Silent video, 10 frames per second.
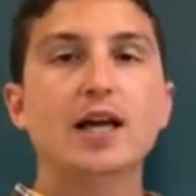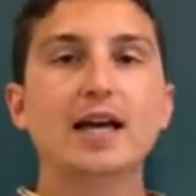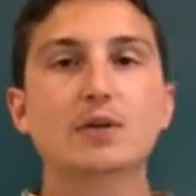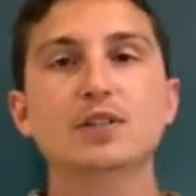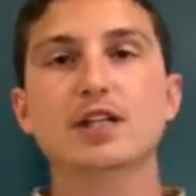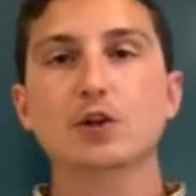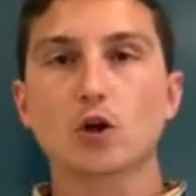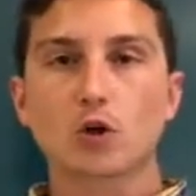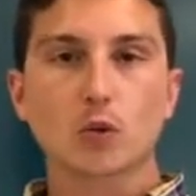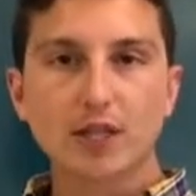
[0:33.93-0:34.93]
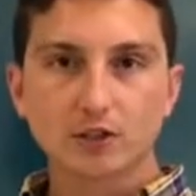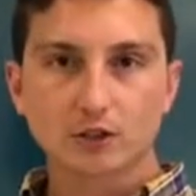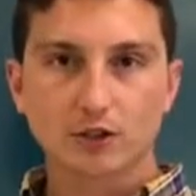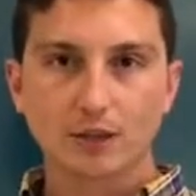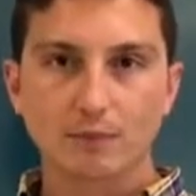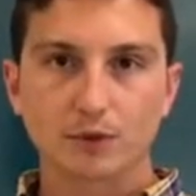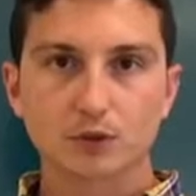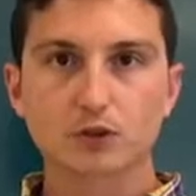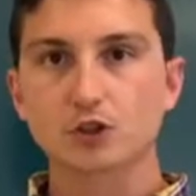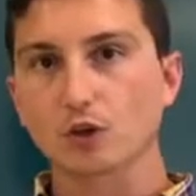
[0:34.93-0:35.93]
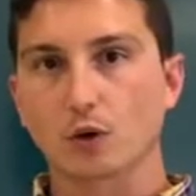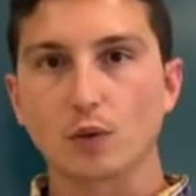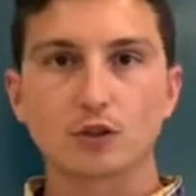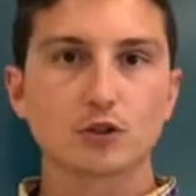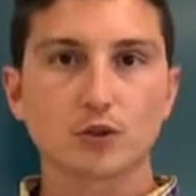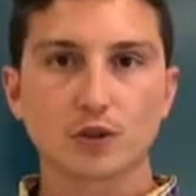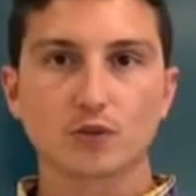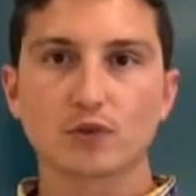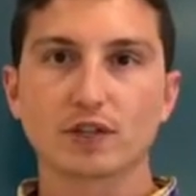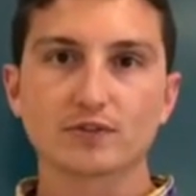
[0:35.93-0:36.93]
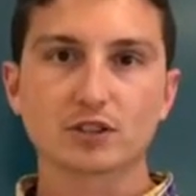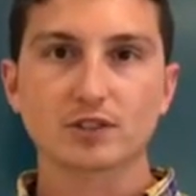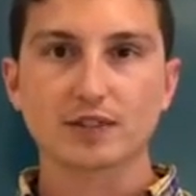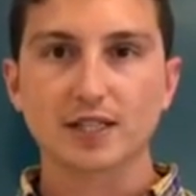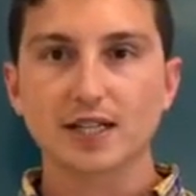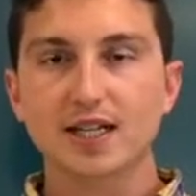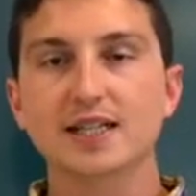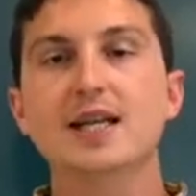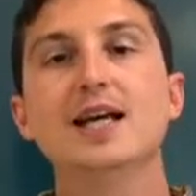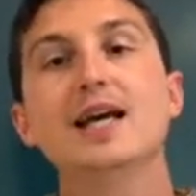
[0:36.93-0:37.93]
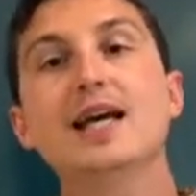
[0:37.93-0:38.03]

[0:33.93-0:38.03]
how do we take our regular numbers, 0, 1, 2, 3, 4, 5, 6, 7, 8, 9,